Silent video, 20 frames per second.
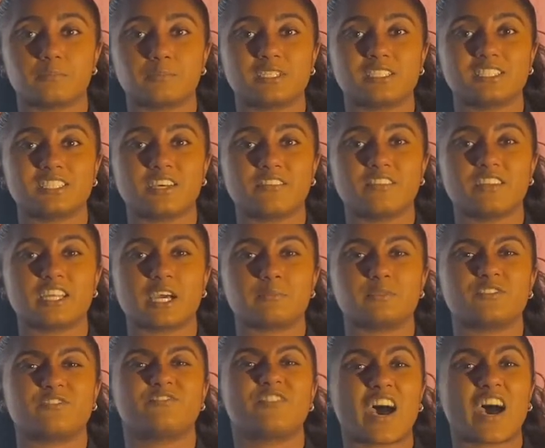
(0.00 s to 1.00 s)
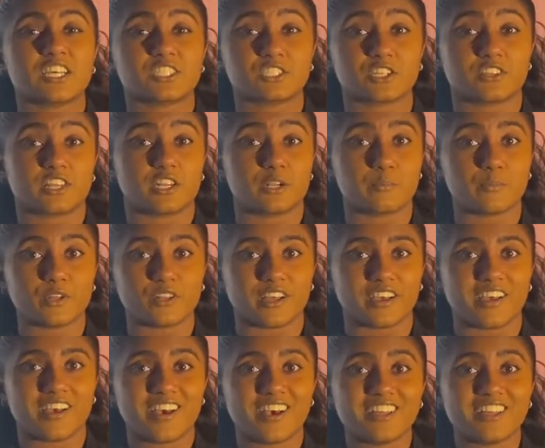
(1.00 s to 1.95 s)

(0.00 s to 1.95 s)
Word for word: up to seven times faster than a bullet.